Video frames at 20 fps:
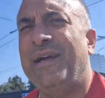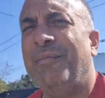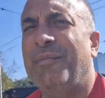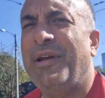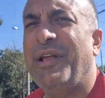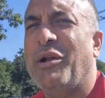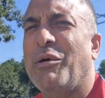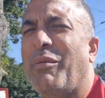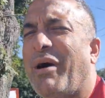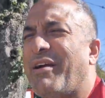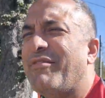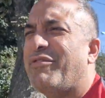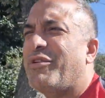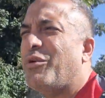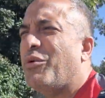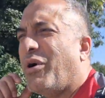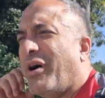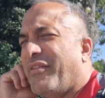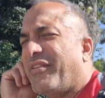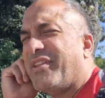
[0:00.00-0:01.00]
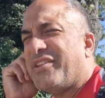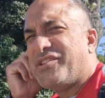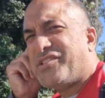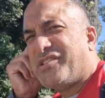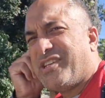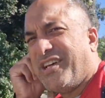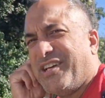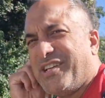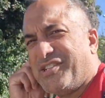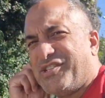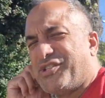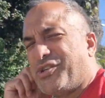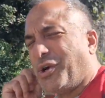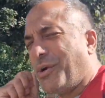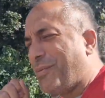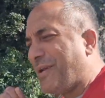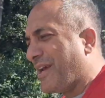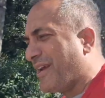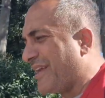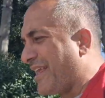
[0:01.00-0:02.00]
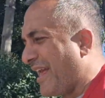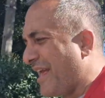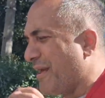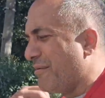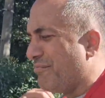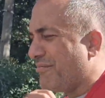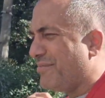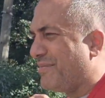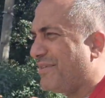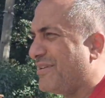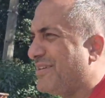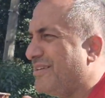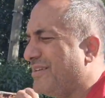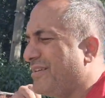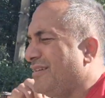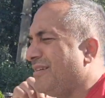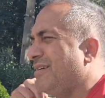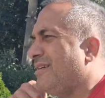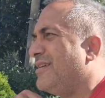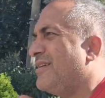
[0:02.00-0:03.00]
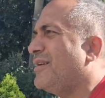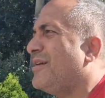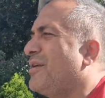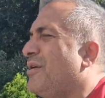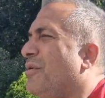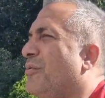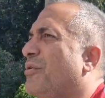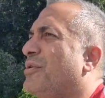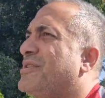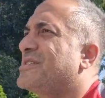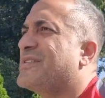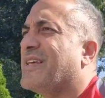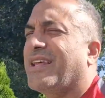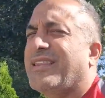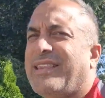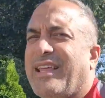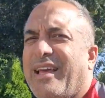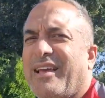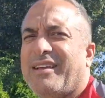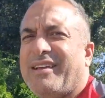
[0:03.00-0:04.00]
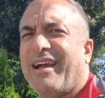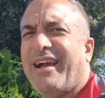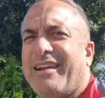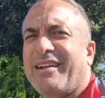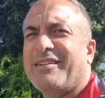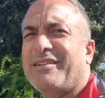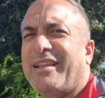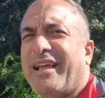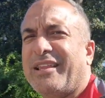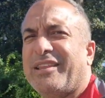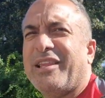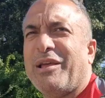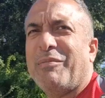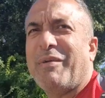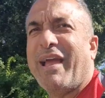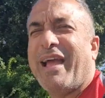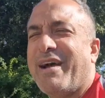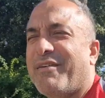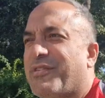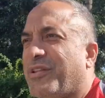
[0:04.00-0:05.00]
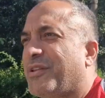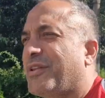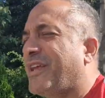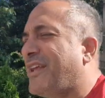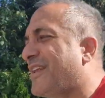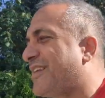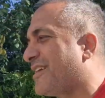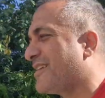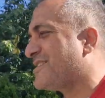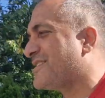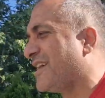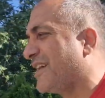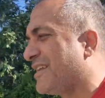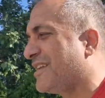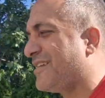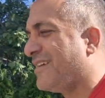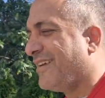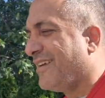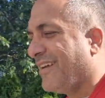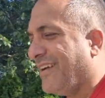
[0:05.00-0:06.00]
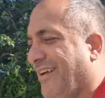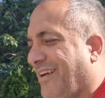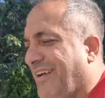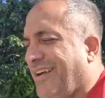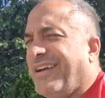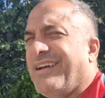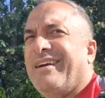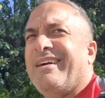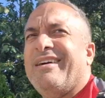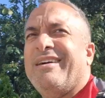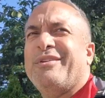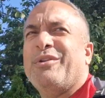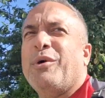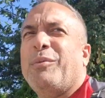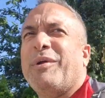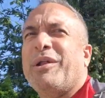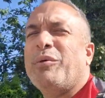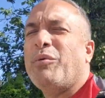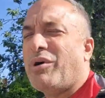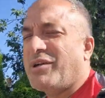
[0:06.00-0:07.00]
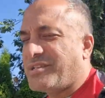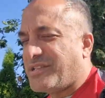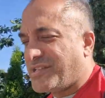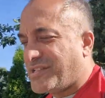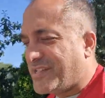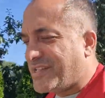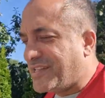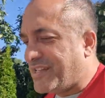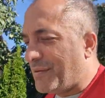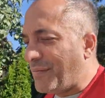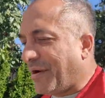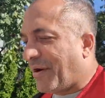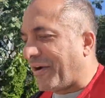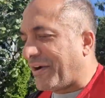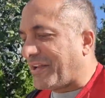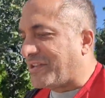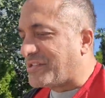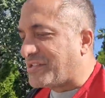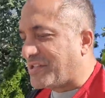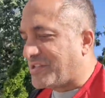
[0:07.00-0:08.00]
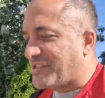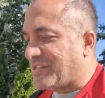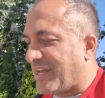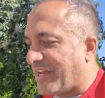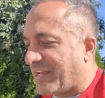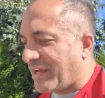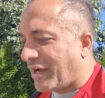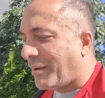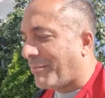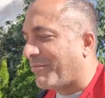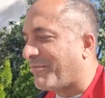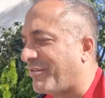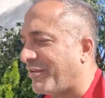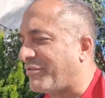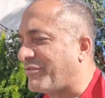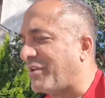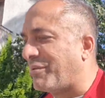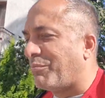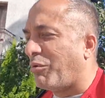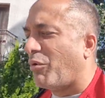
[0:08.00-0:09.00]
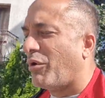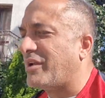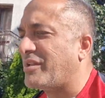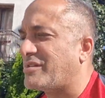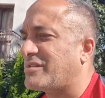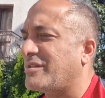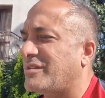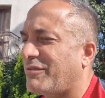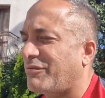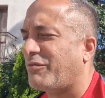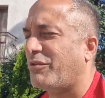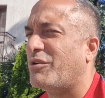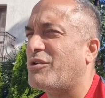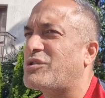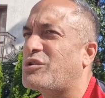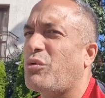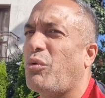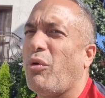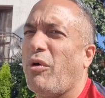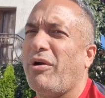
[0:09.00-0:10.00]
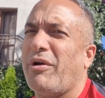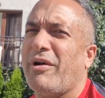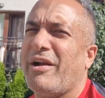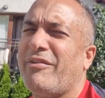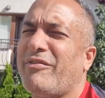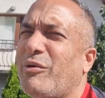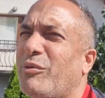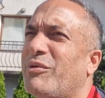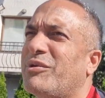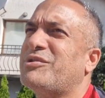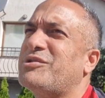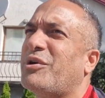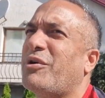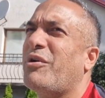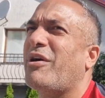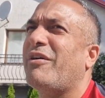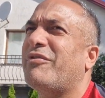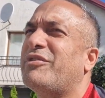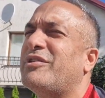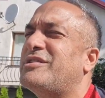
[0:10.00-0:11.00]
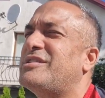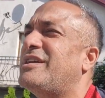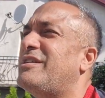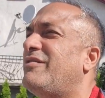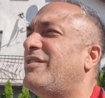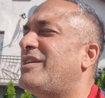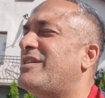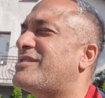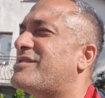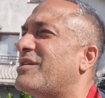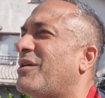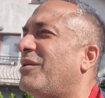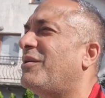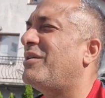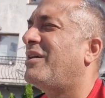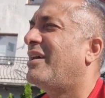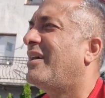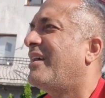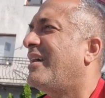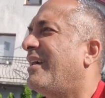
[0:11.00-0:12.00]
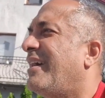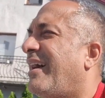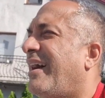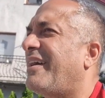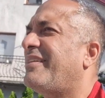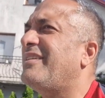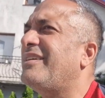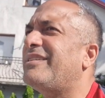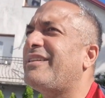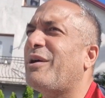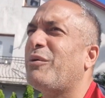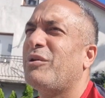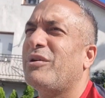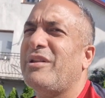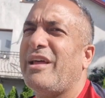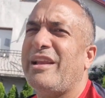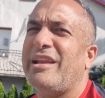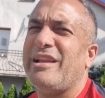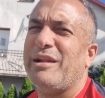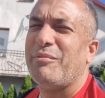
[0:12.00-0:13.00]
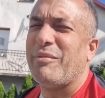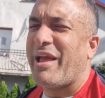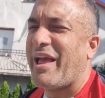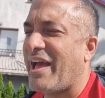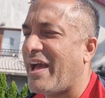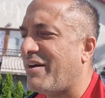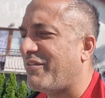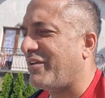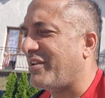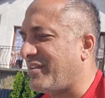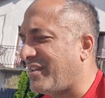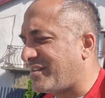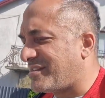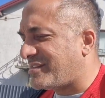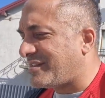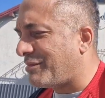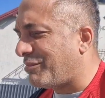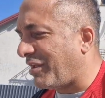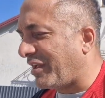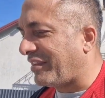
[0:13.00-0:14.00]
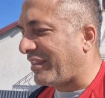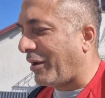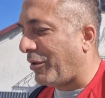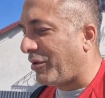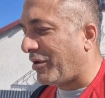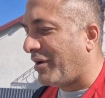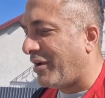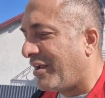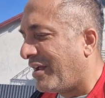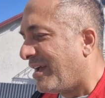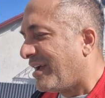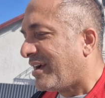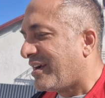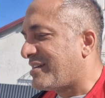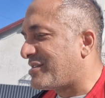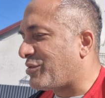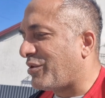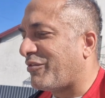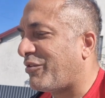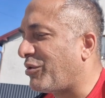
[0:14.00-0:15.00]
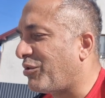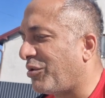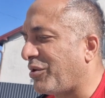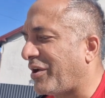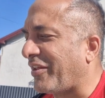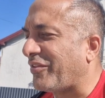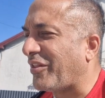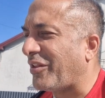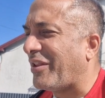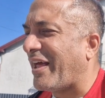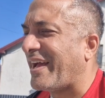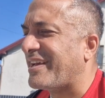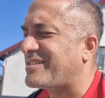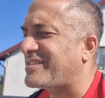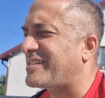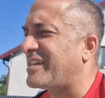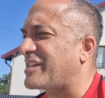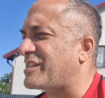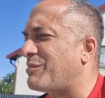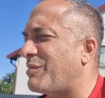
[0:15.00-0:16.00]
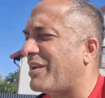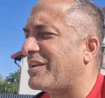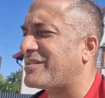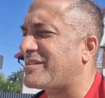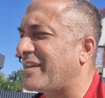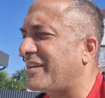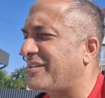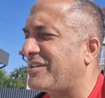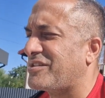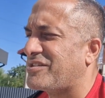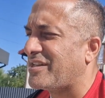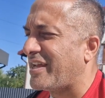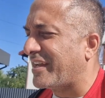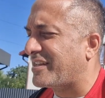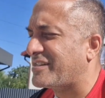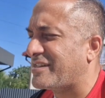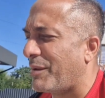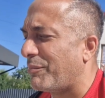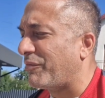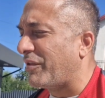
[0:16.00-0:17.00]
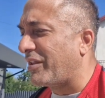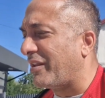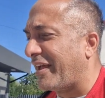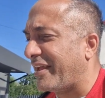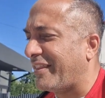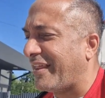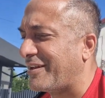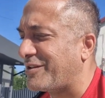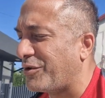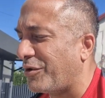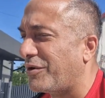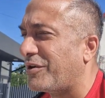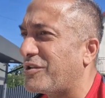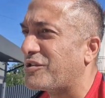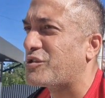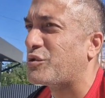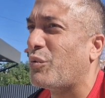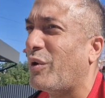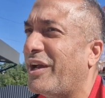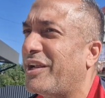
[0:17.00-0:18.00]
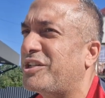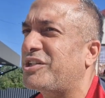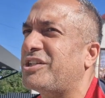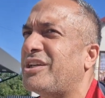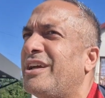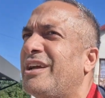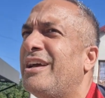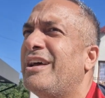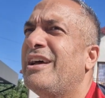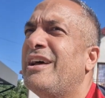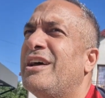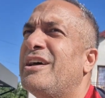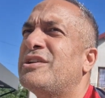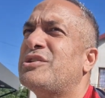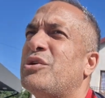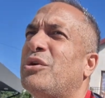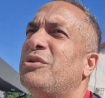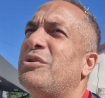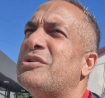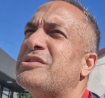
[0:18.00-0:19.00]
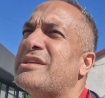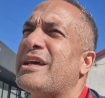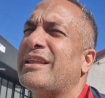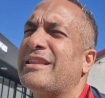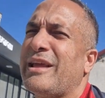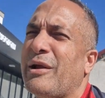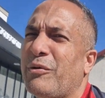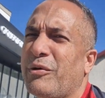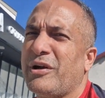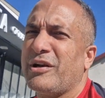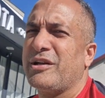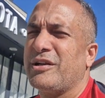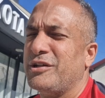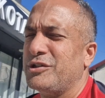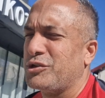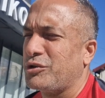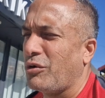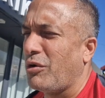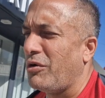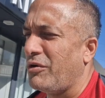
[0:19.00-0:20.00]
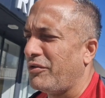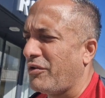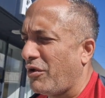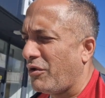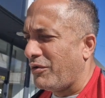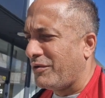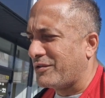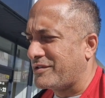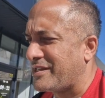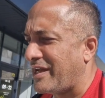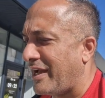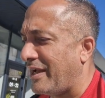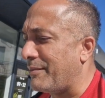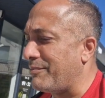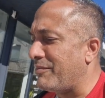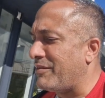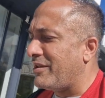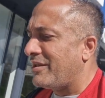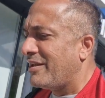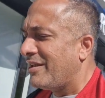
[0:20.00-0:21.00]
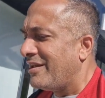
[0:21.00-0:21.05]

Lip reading: But you know, my view on this Serbia game was that they kind of let them have the lead because, like, nobody wants to see the Americans just like up 50 points in the first quarter. Everyone will turn off the TV. So I think they were letting them have it. They seemed like they were, because if you look at the last 6 minutes, they just like something like they turned a switch. So it looks like they were in control the whole time.